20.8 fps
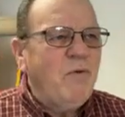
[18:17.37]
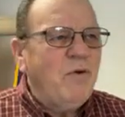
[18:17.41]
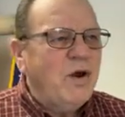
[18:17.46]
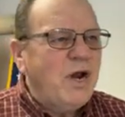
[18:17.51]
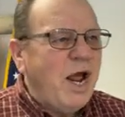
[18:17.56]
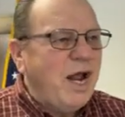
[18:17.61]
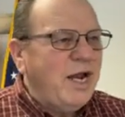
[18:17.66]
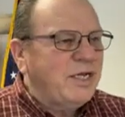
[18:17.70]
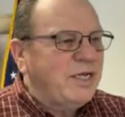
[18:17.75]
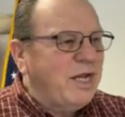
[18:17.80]

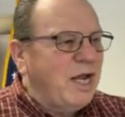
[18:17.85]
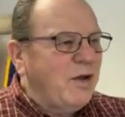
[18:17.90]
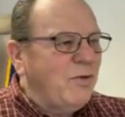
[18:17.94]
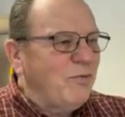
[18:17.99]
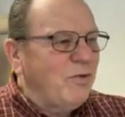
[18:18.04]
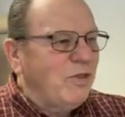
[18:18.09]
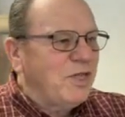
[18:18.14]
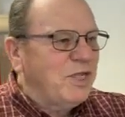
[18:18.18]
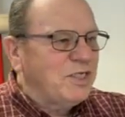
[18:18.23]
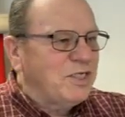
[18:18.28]
We're not
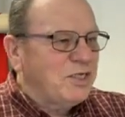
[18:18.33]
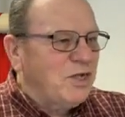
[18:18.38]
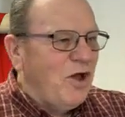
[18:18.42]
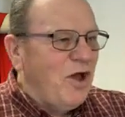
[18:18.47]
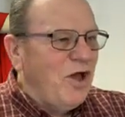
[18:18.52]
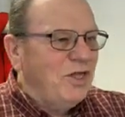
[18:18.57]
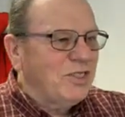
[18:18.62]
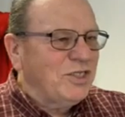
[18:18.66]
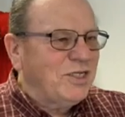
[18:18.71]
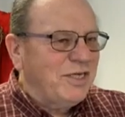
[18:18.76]
done with this
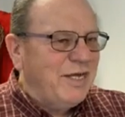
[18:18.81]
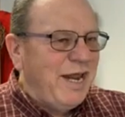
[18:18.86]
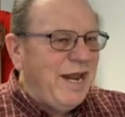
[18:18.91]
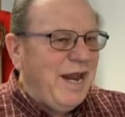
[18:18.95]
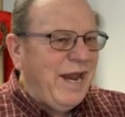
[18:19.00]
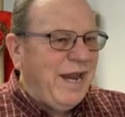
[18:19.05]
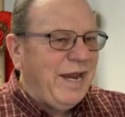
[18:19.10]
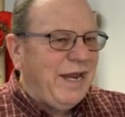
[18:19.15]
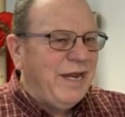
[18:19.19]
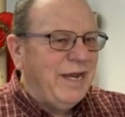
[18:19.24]
cult
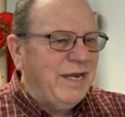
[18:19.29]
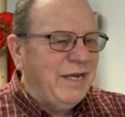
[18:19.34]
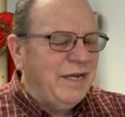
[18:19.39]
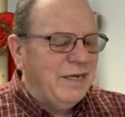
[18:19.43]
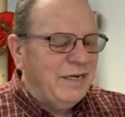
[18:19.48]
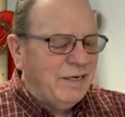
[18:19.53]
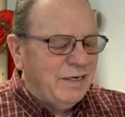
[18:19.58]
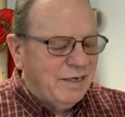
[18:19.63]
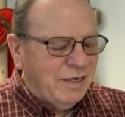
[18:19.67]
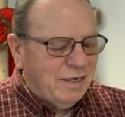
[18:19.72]
today.
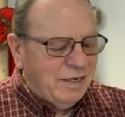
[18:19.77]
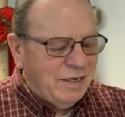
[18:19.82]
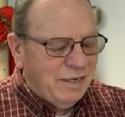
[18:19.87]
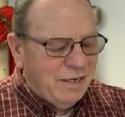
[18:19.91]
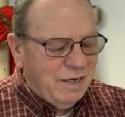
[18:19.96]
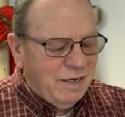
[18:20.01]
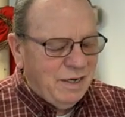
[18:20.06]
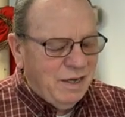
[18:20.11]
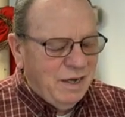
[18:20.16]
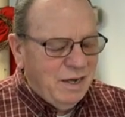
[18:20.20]

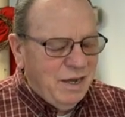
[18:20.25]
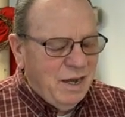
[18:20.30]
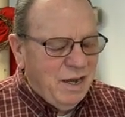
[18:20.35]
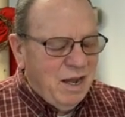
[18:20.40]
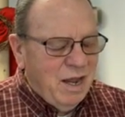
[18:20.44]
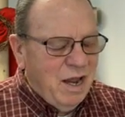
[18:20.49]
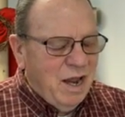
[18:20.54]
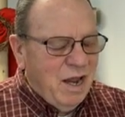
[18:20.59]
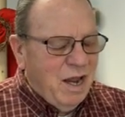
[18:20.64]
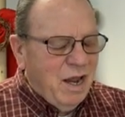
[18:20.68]

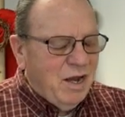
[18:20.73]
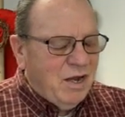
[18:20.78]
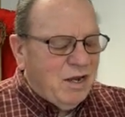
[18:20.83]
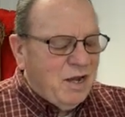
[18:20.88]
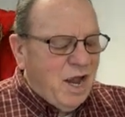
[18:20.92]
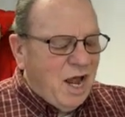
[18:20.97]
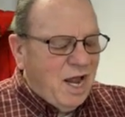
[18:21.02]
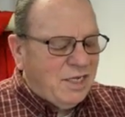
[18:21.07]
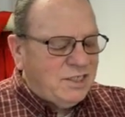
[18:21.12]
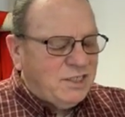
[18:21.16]

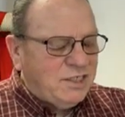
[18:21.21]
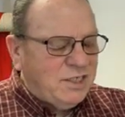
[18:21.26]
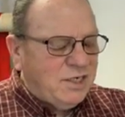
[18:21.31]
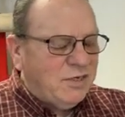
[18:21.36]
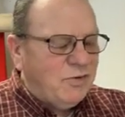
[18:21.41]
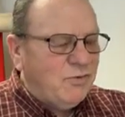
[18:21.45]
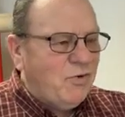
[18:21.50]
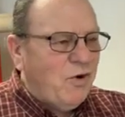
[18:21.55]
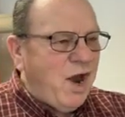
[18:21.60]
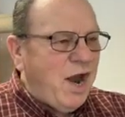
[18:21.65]

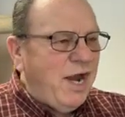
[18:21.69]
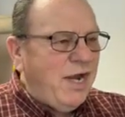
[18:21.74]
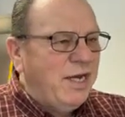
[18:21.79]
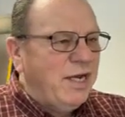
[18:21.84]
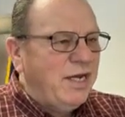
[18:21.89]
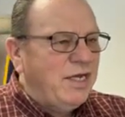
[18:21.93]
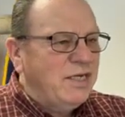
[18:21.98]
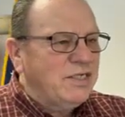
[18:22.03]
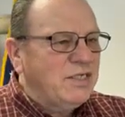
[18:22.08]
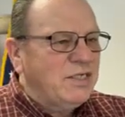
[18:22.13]
Gnostic
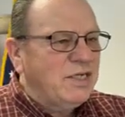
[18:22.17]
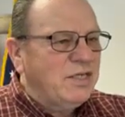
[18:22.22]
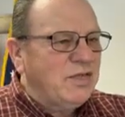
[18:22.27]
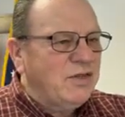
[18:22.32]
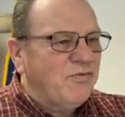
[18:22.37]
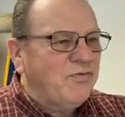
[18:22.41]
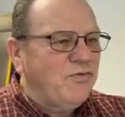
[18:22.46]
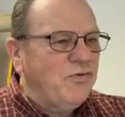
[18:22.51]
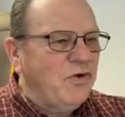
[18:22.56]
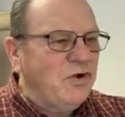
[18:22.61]
writings
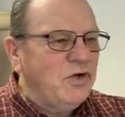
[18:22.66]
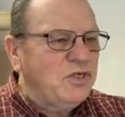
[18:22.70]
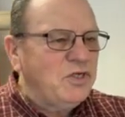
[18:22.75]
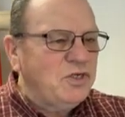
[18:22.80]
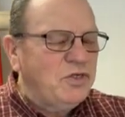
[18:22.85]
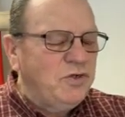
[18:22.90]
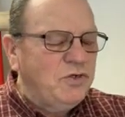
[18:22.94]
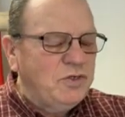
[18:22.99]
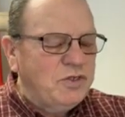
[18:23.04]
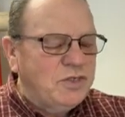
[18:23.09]
in the
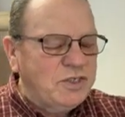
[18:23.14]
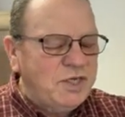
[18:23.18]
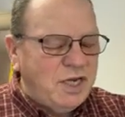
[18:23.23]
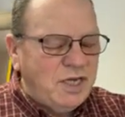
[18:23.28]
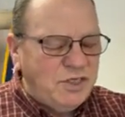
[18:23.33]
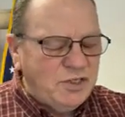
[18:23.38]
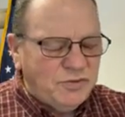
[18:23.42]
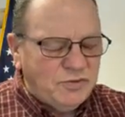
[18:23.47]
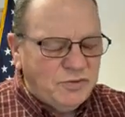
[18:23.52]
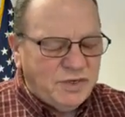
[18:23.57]
first two
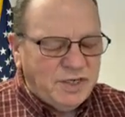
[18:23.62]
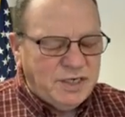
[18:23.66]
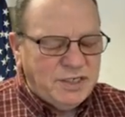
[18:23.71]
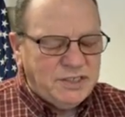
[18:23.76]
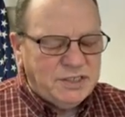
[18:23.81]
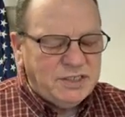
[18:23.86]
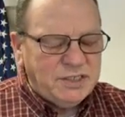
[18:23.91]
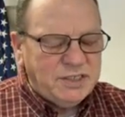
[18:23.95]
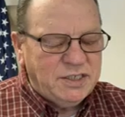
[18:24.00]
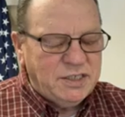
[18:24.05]

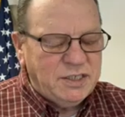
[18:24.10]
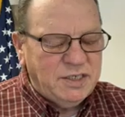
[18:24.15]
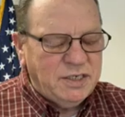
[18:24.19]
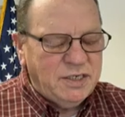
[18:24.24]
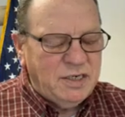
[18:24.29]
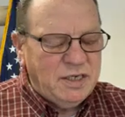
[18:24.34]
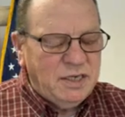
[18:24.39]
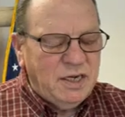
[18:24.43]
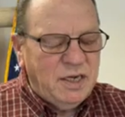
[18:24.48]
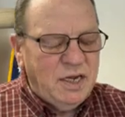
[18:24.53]
centuries
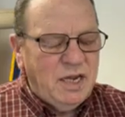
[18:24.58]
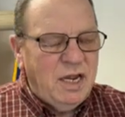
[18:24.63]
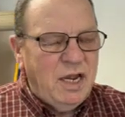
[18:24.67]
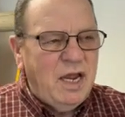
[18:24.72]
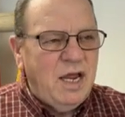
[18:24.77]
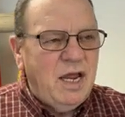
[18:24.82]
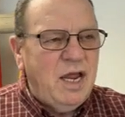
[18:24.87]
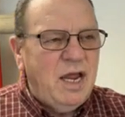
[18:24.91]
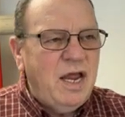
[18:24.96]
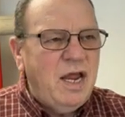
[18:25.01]

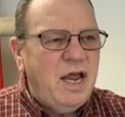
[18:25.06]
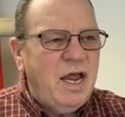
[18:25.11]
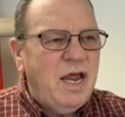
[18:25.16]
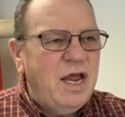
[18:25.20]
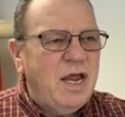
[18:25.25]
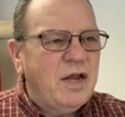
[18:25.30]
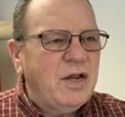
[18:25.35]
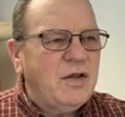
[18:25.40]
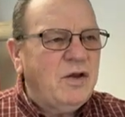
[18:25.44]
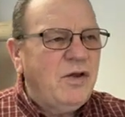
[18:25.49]

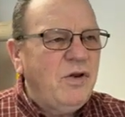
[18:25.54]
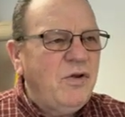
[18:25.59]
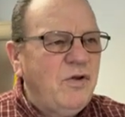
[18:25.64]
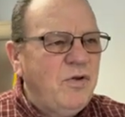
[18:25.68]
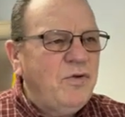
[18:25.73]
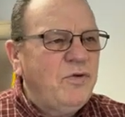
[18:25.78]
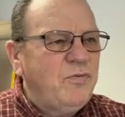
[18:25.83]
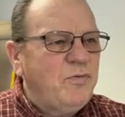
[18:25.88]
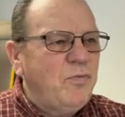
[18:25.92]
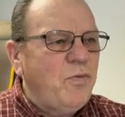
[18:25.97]

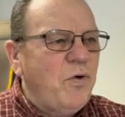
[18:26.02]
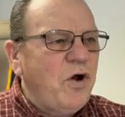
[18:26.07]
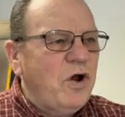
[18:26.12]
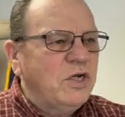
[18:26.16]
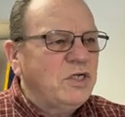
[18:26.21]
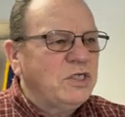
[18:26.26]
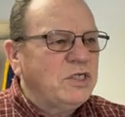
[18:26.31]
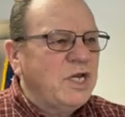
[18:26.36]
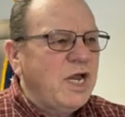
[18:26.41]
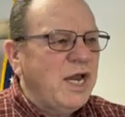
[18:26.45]
include
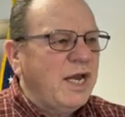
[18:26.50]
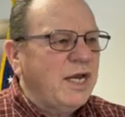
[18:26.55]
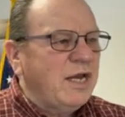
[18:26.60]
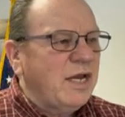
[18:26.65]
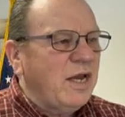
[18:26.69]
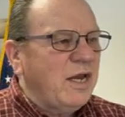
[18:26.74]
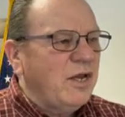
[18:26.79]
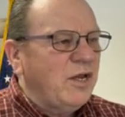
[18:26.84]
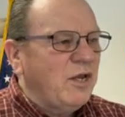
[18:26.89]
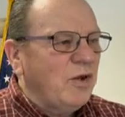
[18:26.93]
books
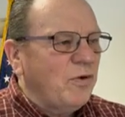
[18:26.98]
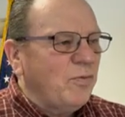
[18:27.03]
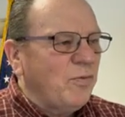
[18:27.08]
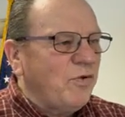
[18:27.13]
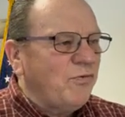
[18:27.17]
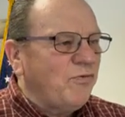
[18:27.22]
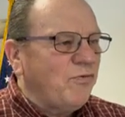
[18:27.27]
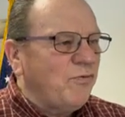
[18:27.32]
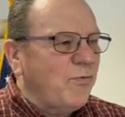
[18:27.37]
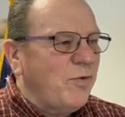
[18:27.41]
like, and you'll
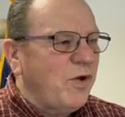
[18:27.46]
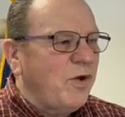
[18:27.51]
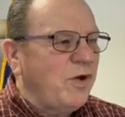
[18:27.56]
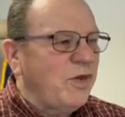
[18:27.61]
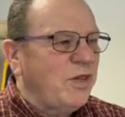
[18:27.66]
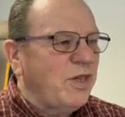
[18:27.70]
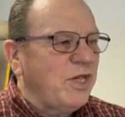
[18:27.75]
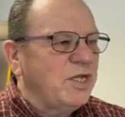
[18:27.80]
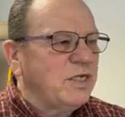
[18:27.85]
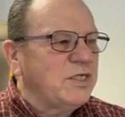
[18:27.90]
be
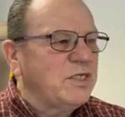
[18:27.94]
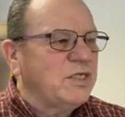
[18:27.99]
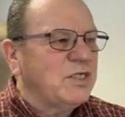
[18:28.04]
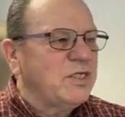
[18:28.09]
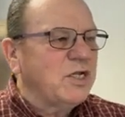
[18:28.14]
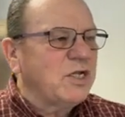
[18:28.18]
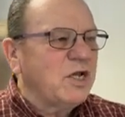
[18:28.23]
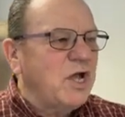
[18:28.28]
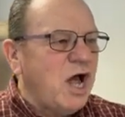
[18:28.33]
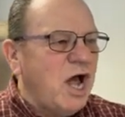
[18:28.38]
familiar with this,
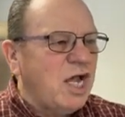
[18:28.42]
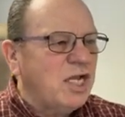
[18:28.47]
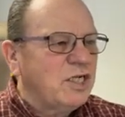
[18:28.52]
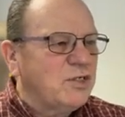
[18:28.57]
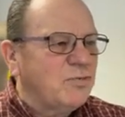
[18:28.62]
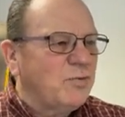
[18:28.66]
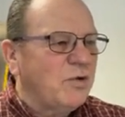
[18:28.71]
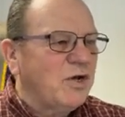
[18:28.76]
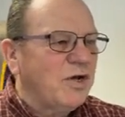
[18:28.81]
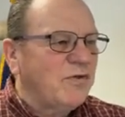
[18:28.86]
the
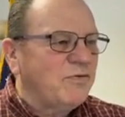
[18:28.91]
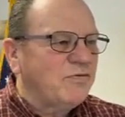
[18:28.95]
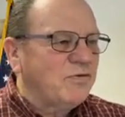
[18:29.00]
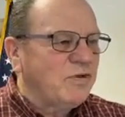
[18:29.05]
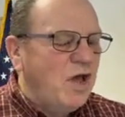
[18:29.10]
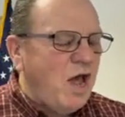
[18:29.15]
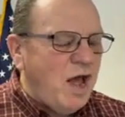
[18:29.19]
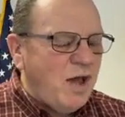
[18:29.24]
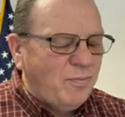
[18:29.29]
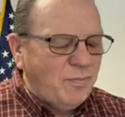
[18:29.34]
Gospel
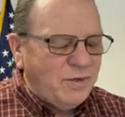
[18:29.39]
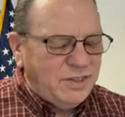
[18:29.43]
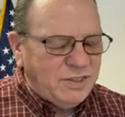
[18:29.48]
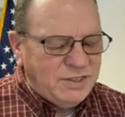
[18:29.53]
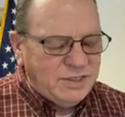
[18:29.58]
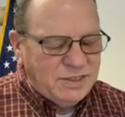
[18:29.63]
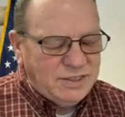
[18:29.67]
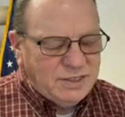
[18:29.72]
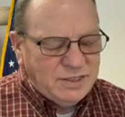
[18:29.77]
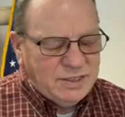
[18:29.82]
of
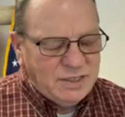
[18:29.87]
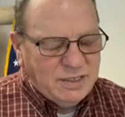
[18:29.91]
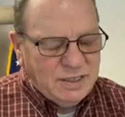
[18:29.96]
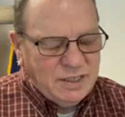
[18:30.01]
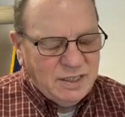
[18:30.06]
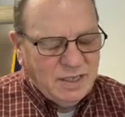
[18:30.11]
Thomas,